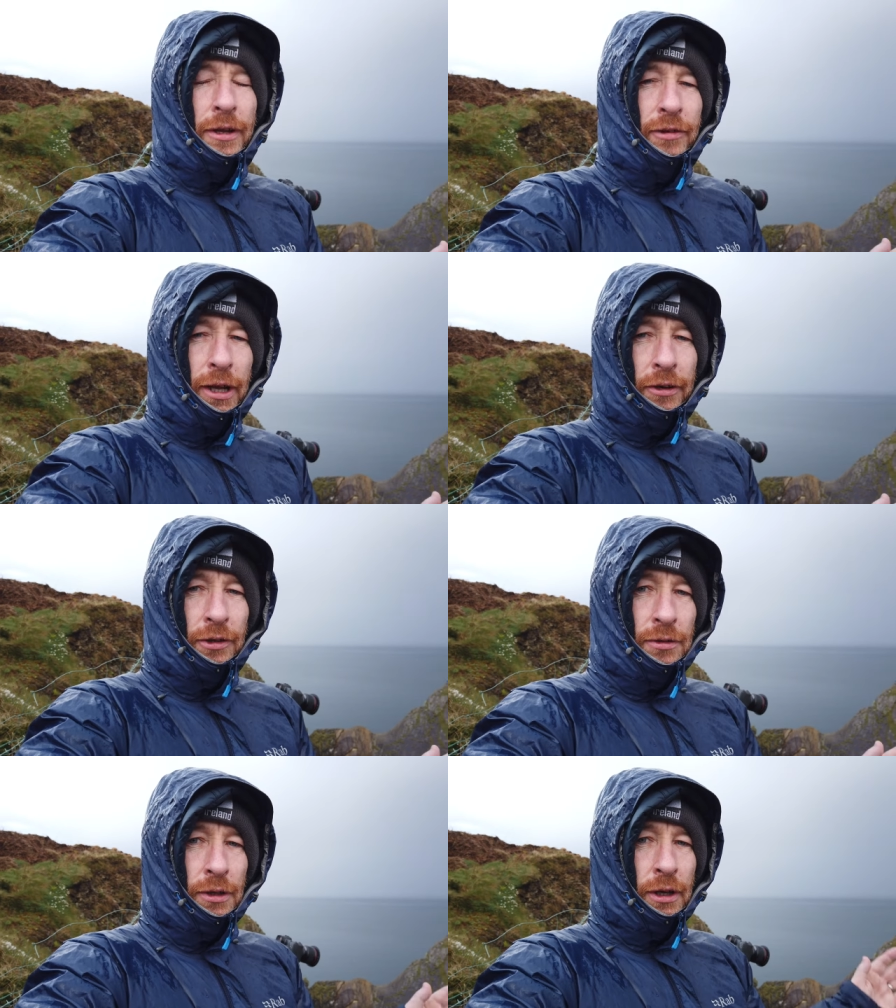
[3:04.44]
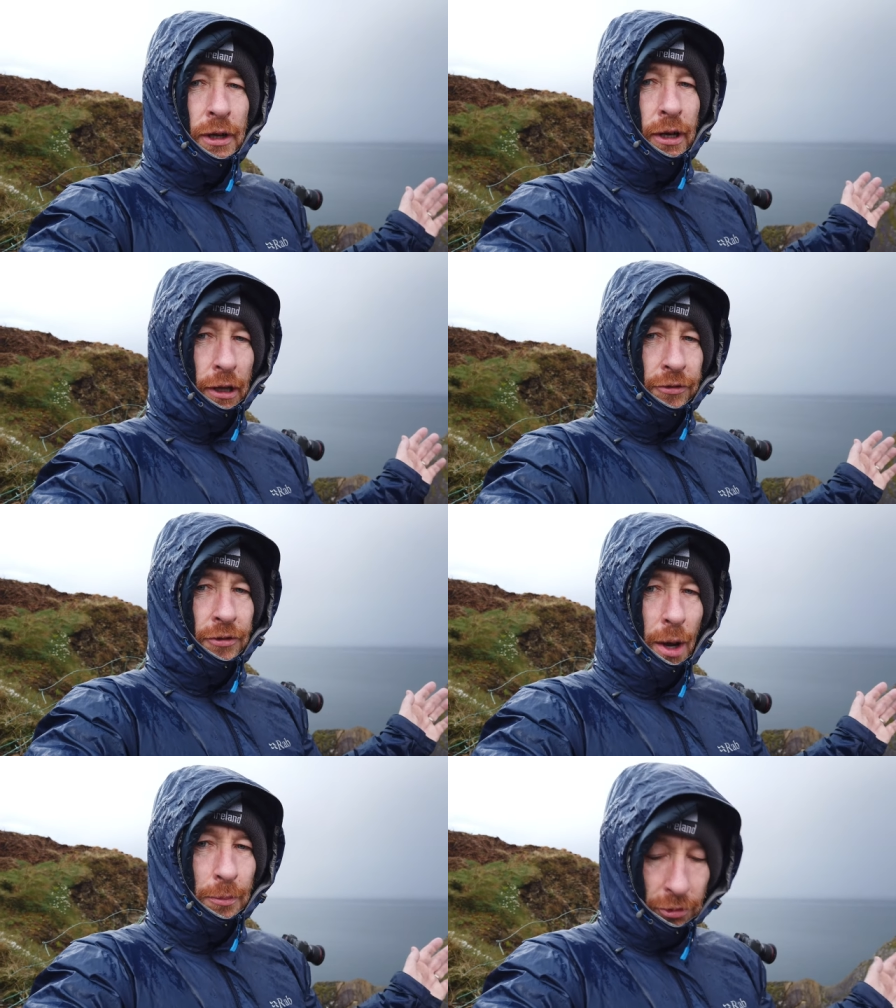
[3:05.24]
minutes later, it
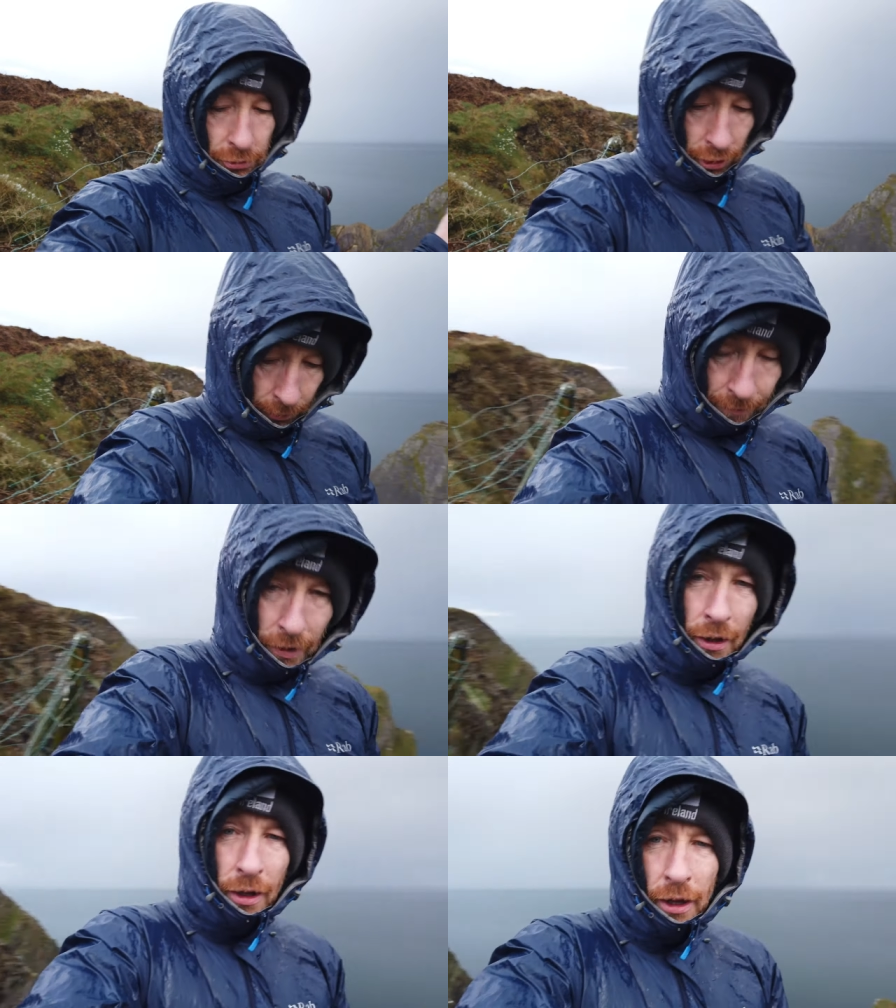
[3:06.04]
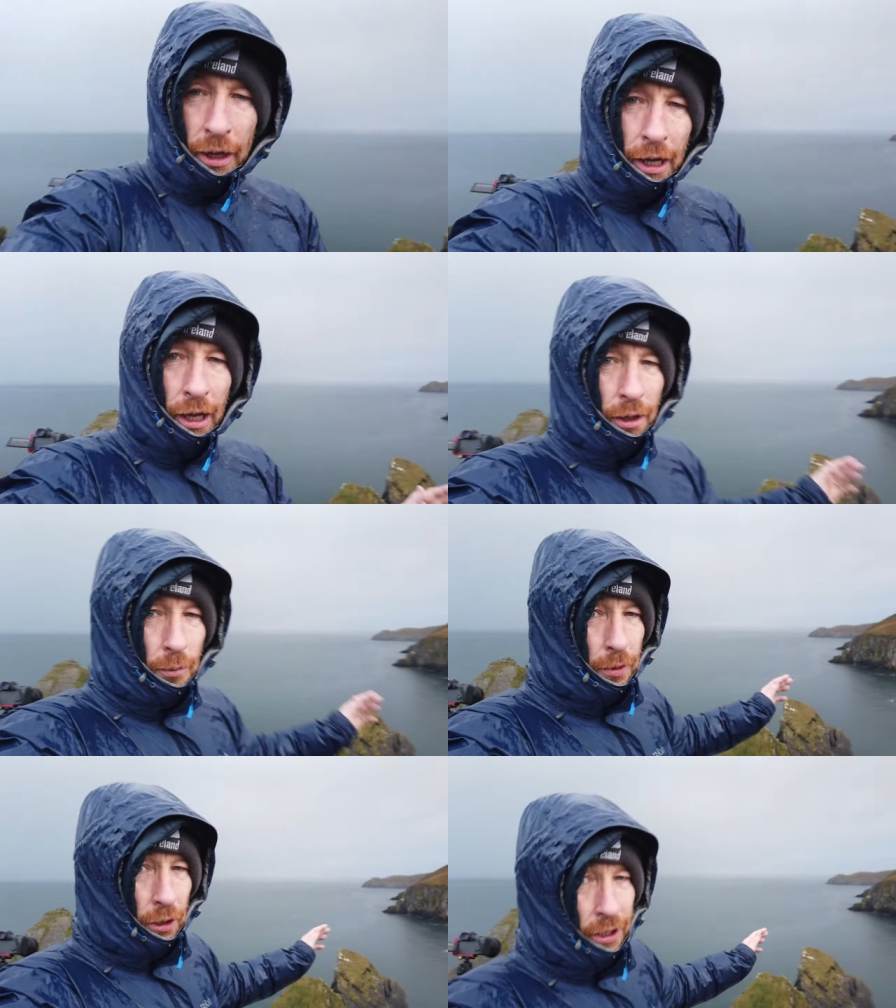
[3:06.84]
stopped. Now,
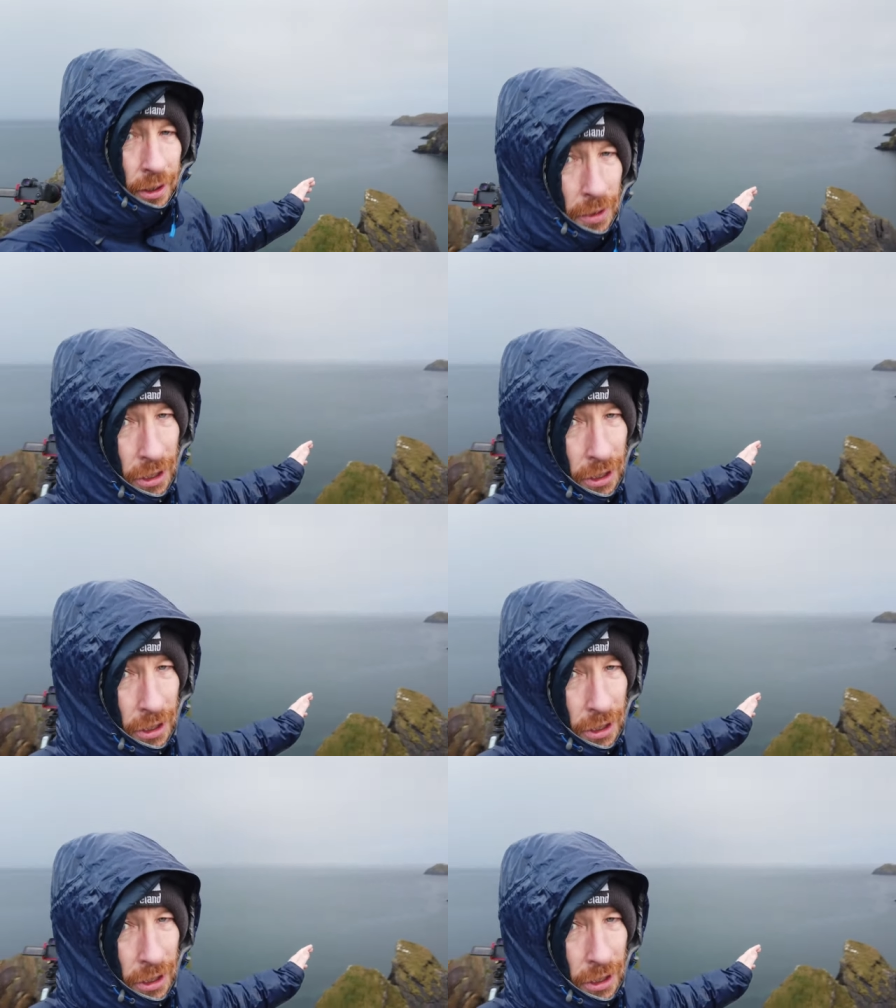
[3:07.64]
behind